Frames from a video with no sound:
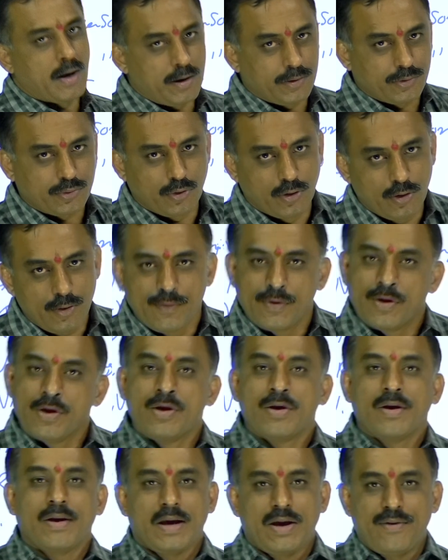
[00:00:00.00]
high school.
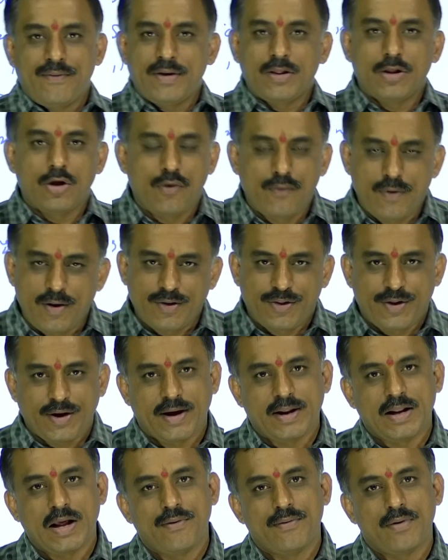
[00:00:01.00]
Even though once
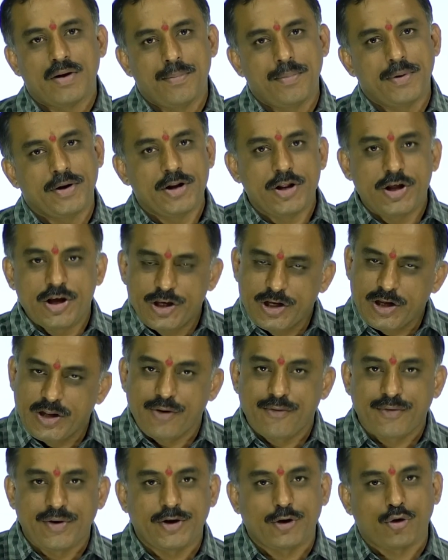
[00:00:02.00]
again I will repeat each and
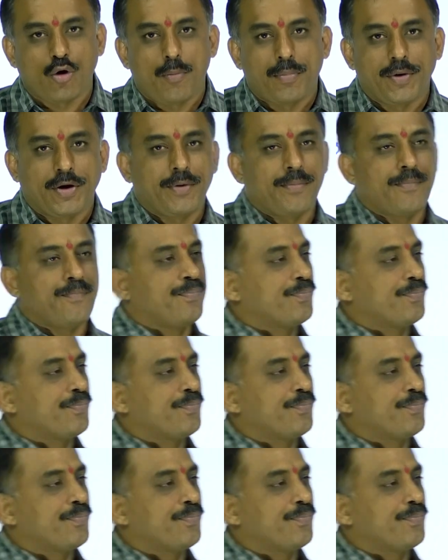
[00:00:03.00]
every topic.